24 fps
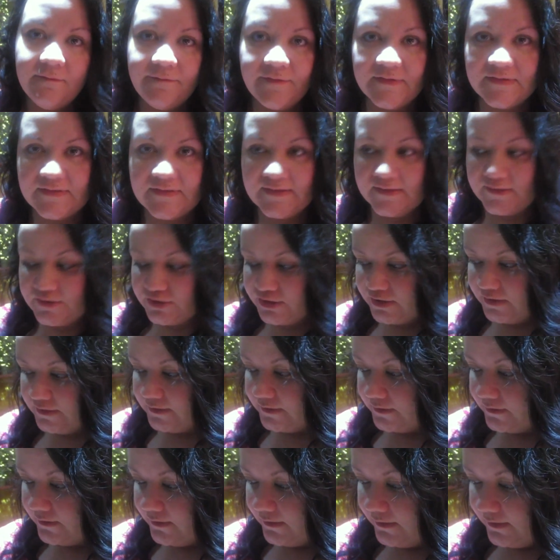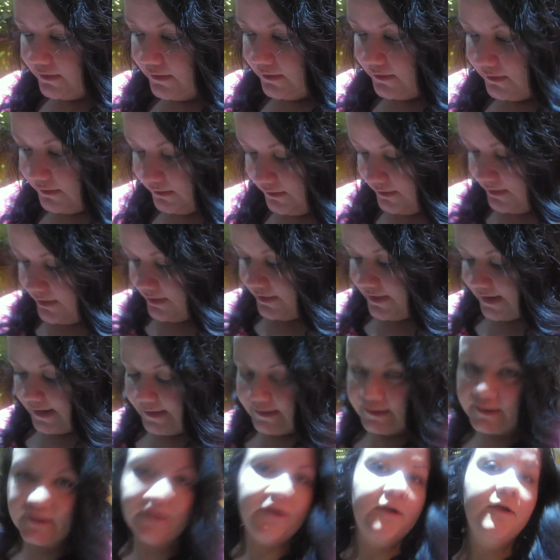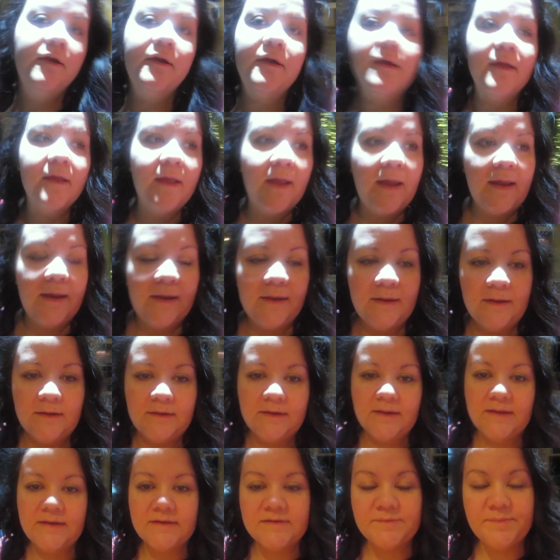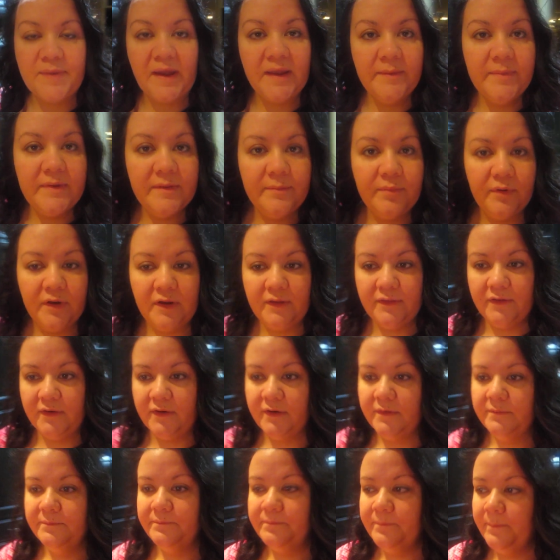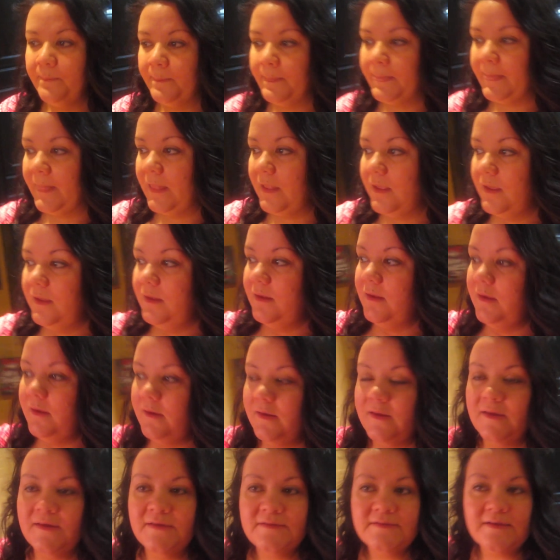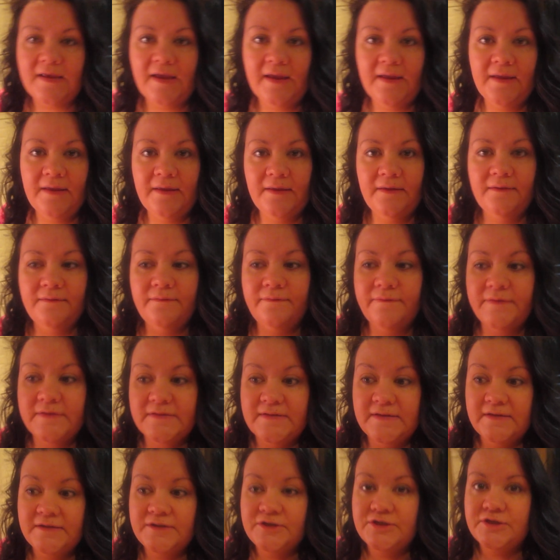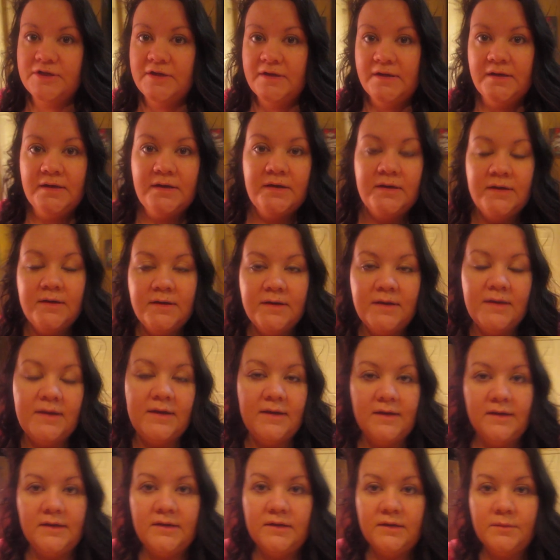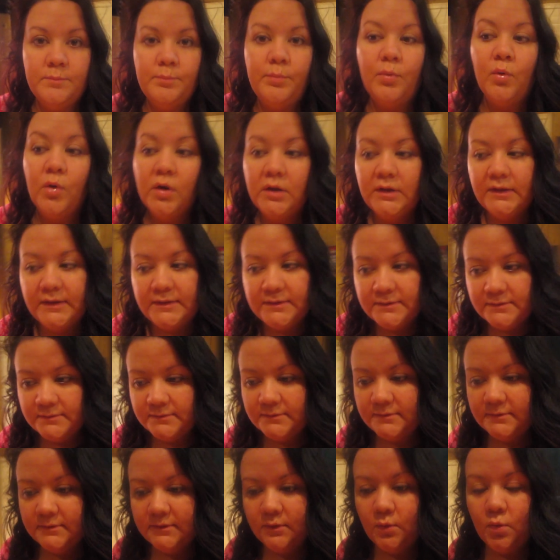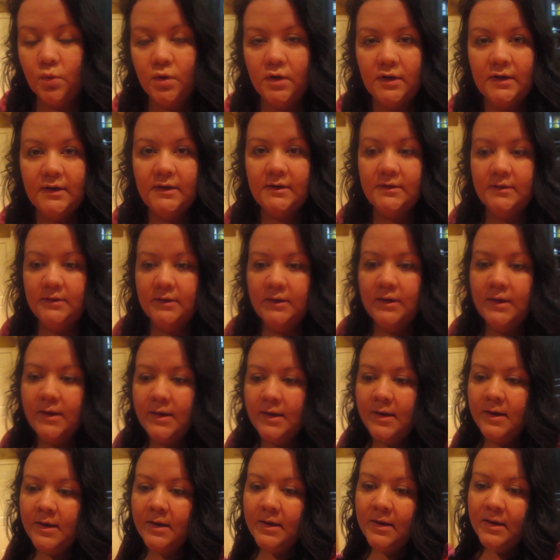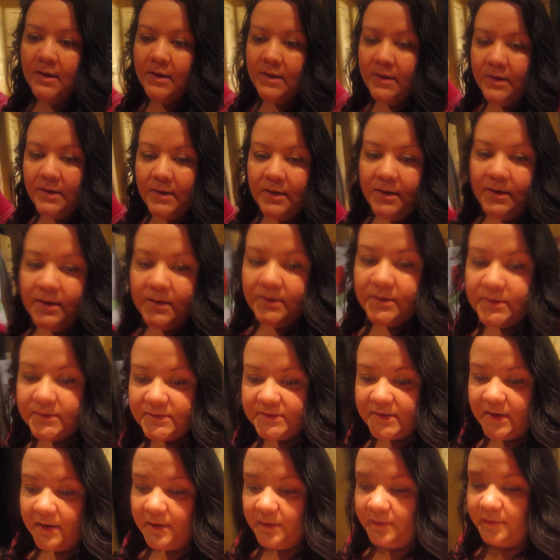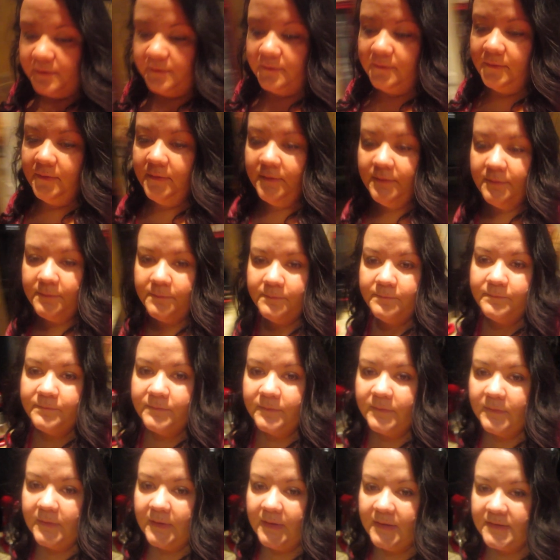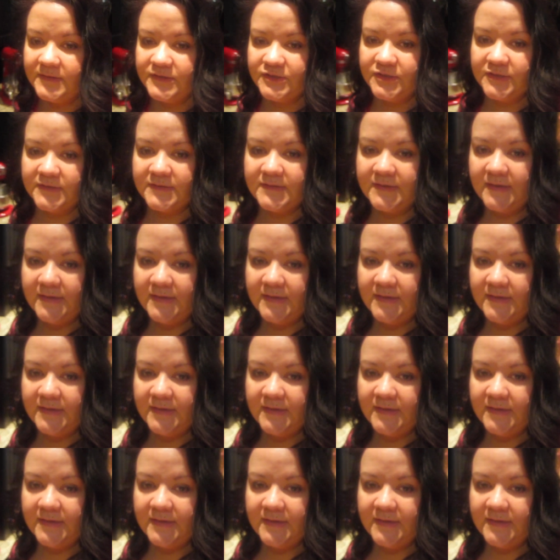physician there. And his baby brother is a physician in Portland, Oregon. So it's just